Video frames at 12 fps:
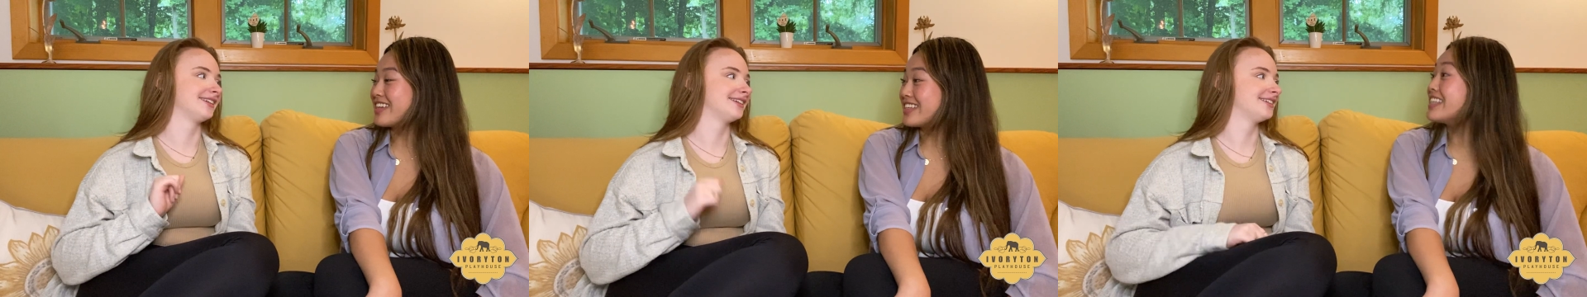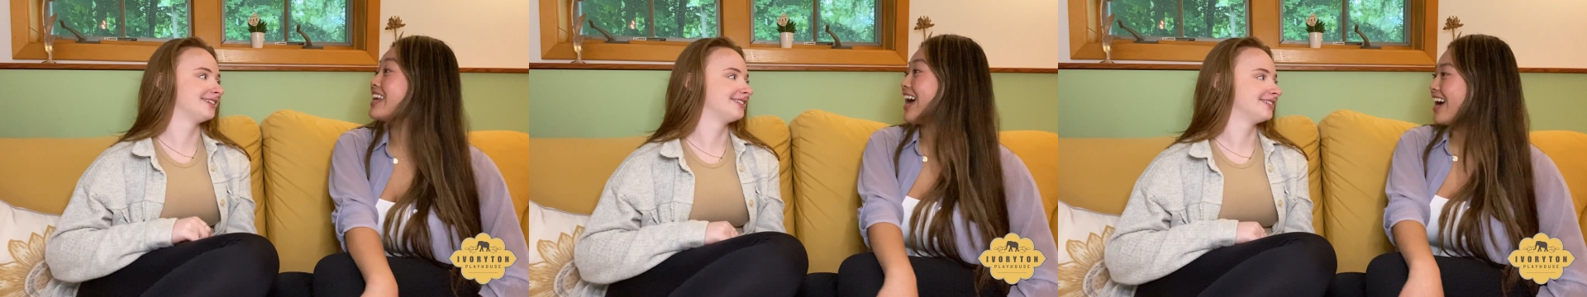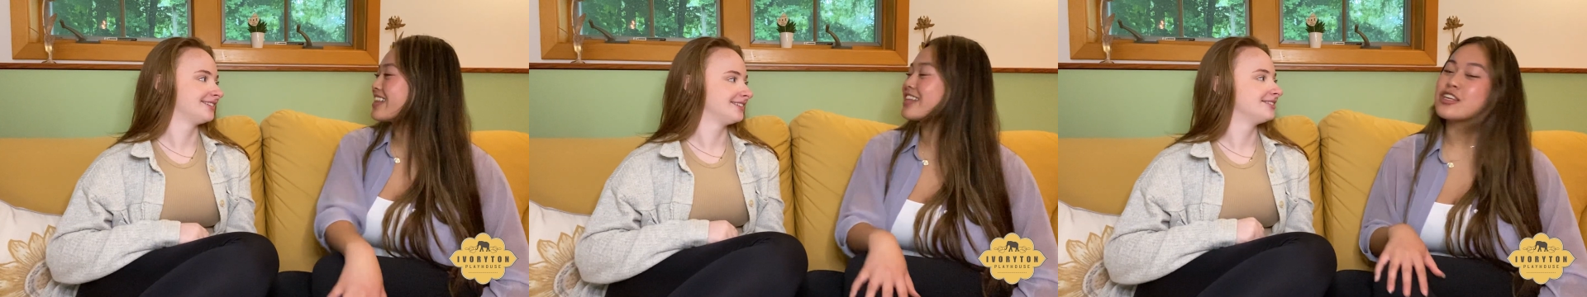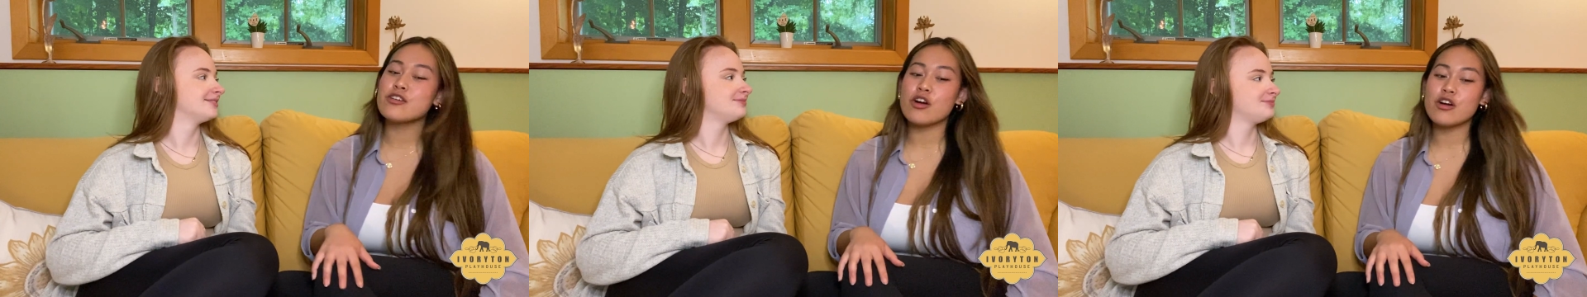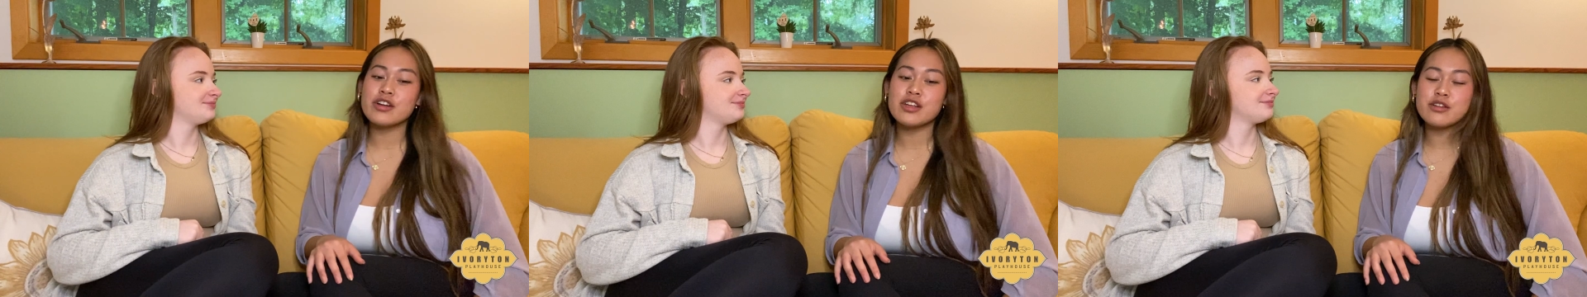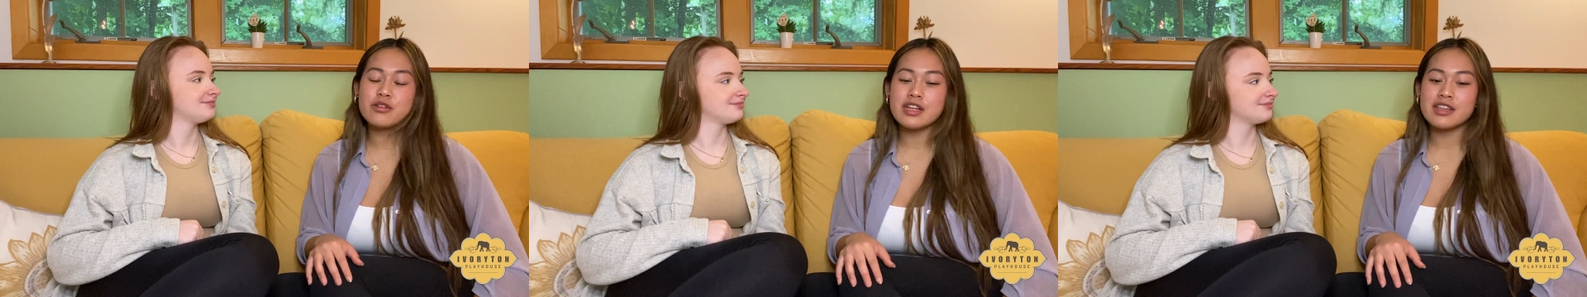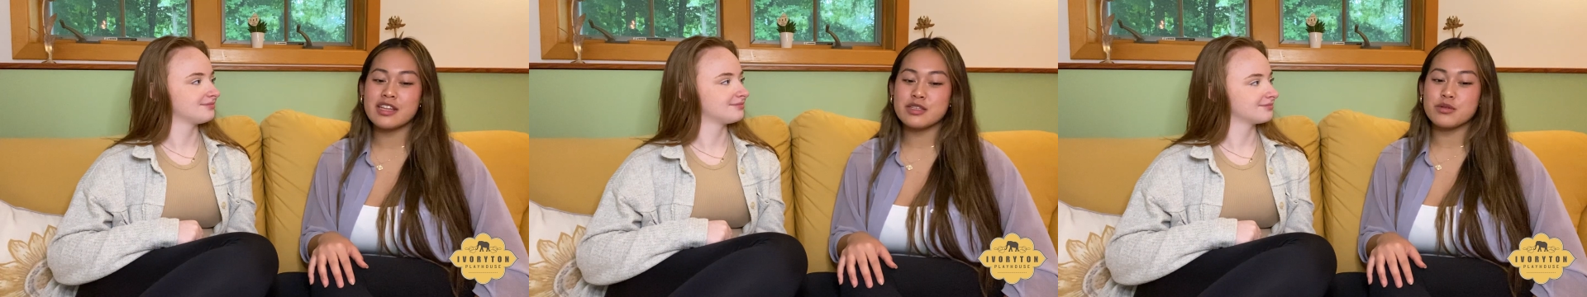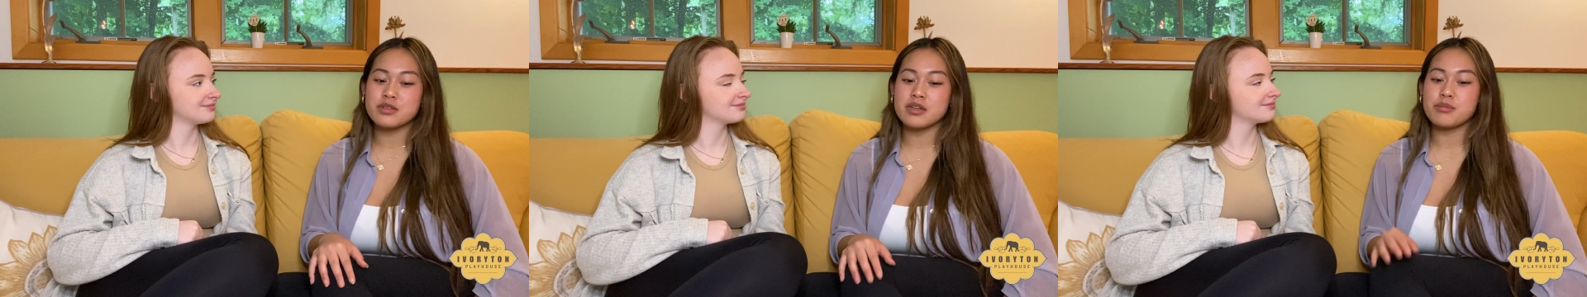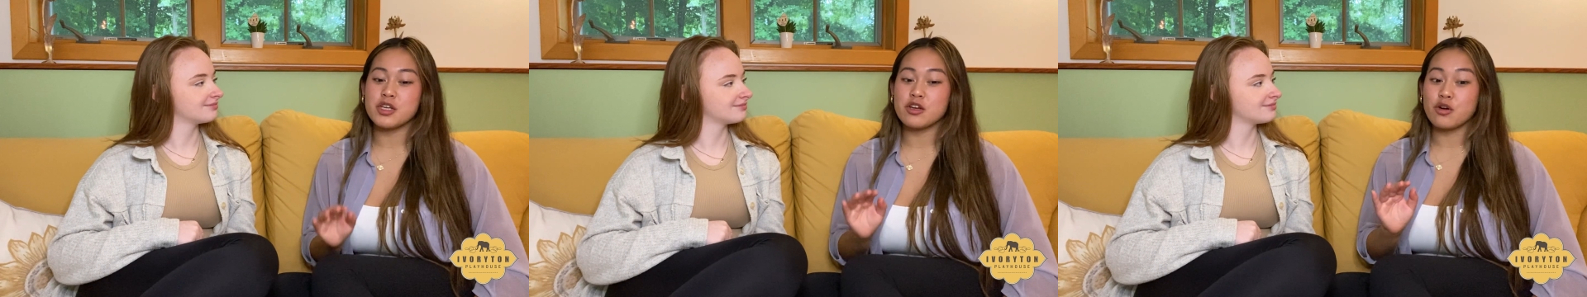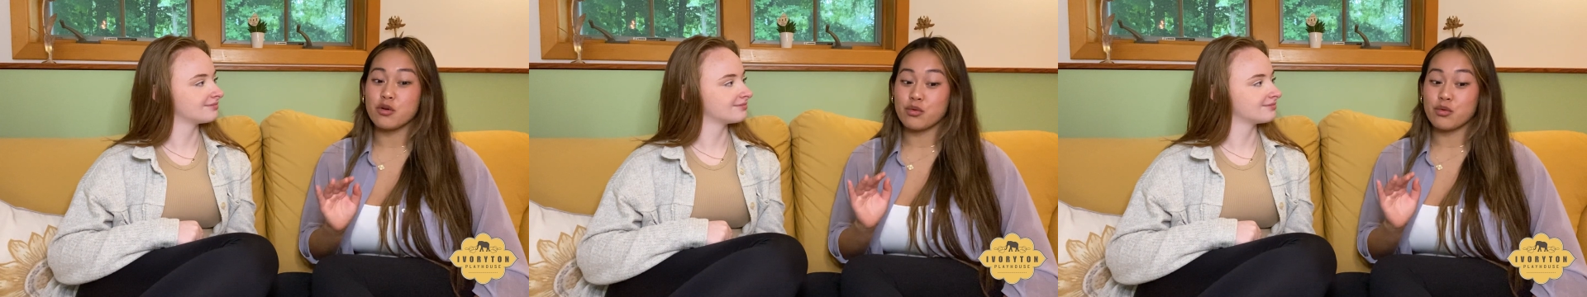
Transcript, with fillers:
Speaker 1: Yeah, like you already knew that this was gonna be a